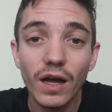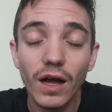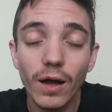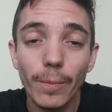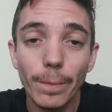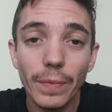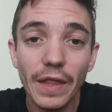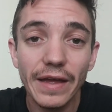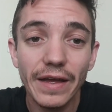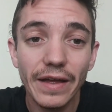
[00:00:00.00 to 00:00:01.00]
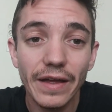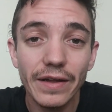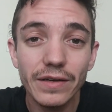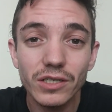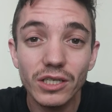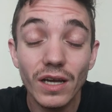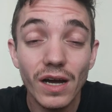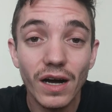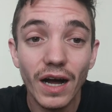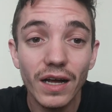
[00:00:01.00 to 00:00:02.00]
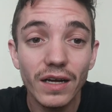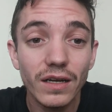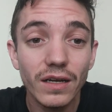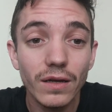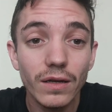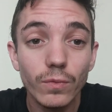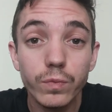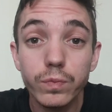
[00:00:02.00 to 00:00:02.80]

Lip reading: And yeah, I